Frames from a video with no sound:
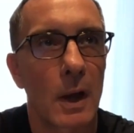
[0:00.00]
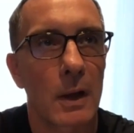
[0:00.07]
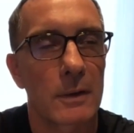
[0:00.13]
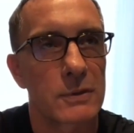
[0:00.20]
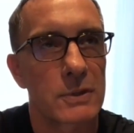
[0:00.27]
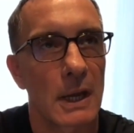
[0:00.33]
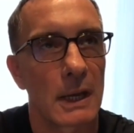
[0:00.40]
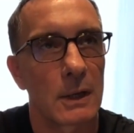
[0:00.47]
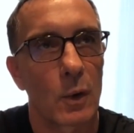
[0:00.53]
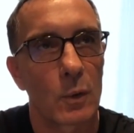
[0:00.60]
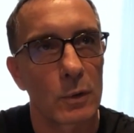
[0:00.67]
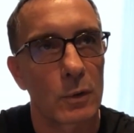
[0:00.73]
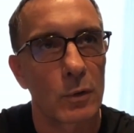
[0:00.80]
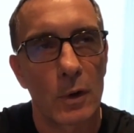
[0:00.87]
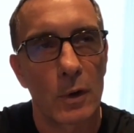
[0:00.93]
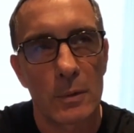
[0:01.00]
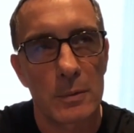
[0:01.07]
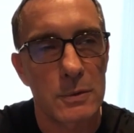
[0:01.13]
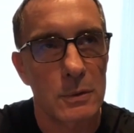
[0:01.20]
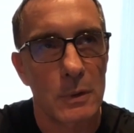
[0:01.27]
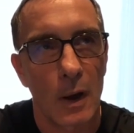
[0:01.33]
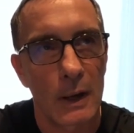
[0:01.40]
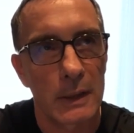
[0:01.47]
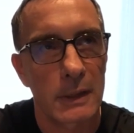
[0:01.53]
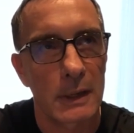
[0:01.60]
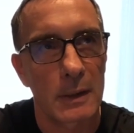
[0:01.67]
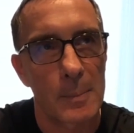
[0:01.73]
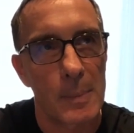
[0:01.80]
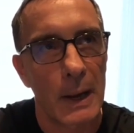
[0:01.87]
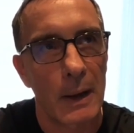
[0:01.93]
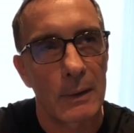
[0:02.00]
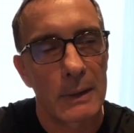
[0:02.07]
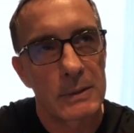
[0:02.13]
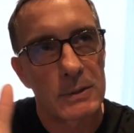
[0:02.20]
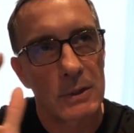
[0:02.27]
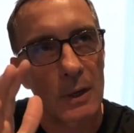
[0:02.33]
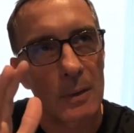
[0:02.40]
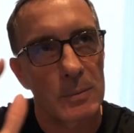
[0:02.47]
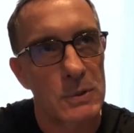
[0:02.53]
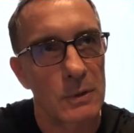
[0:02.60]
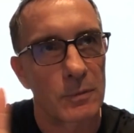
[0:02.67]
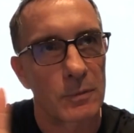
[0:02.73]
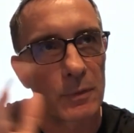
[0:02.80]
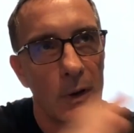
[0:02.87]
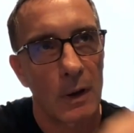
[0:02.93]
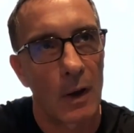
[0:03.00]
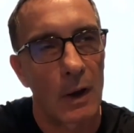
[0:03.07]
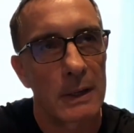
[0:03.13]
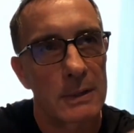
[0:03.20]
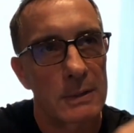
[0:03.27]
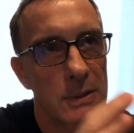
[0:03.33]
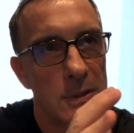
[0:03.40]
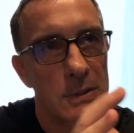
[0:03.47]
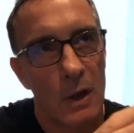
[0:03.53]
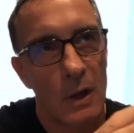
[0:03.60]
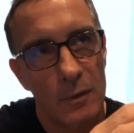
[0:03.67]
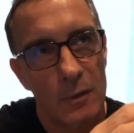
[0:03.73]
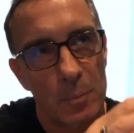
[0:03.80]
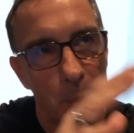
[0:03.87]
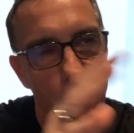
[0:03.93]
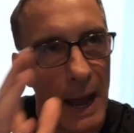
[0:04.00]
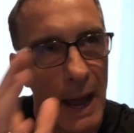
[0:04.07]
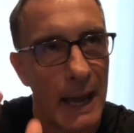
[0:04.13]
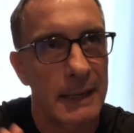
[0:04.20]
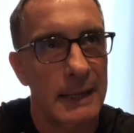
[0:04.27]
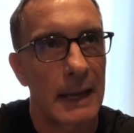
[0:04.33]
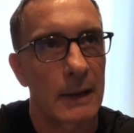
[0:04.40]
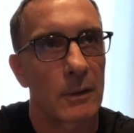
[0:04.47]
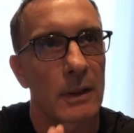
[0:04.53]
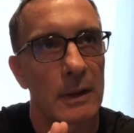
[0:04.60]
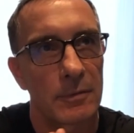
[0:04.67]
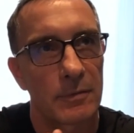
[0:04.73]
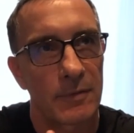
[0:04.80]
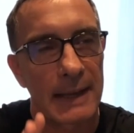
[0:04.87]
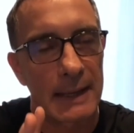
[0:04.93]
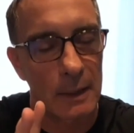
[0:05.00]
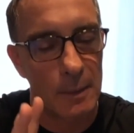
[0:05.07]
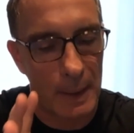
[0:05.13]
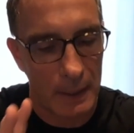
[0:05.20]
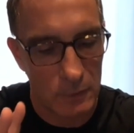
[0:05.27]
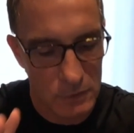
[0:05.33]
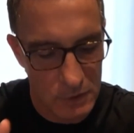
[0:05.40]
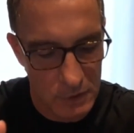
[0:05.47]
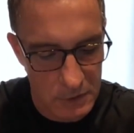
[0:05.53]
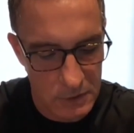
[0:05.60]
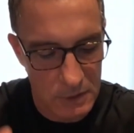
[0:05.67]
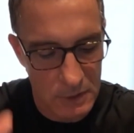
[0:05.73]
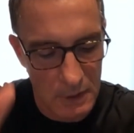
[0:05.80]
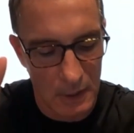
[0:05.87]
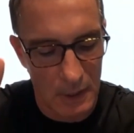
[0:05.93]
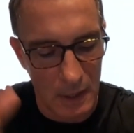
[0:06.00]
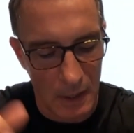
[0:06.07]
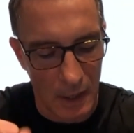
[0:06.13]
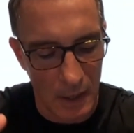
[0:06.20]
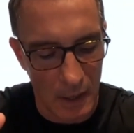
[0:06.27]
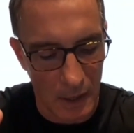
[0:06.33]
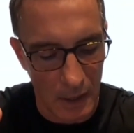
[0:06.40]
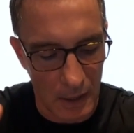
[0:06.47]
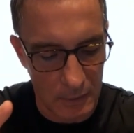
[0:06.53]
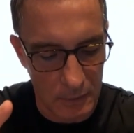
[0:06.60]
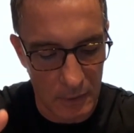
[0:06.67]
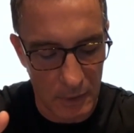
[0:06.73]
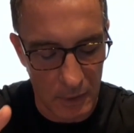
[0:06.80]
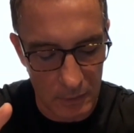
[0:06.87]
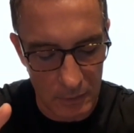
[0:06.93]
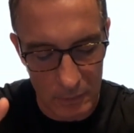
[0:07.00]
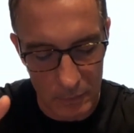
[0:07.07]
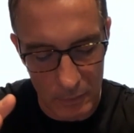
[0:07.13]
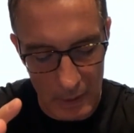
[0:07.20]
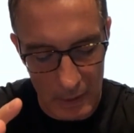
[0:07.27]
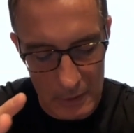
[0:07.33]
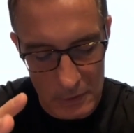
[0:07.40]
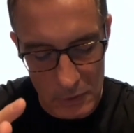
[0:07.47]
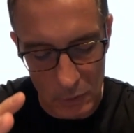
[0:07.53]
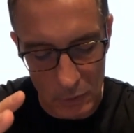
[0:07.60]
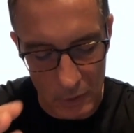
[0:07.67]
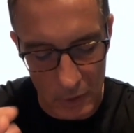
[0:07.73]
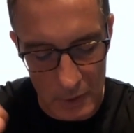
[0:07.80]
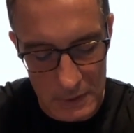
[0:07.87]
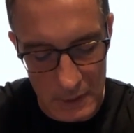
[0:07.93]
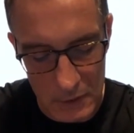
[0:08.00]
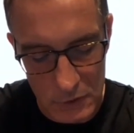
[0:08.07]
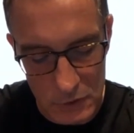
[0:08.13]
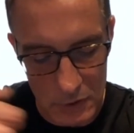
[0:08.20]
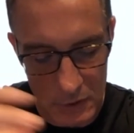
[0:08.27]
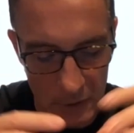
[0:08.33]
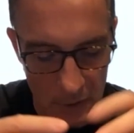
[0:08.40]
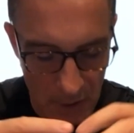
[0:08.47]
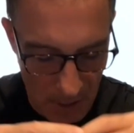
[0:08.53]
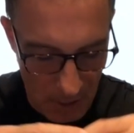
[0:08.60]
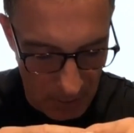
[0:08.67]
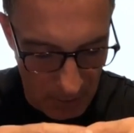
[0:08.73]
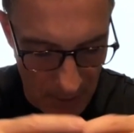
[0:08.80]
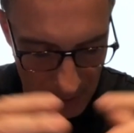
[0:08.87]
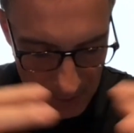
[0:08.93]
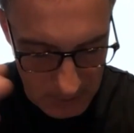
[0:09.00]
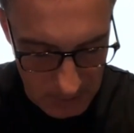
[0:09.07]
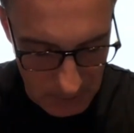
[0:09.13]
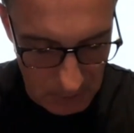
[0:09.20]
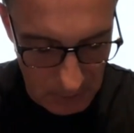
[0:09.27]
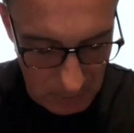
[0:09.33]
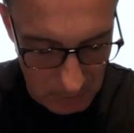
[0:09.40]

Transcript: kind of stakeholder groups I think about in terms of clients is kind of brand. How do they feel about us? Uh, you know, as an organisation. There's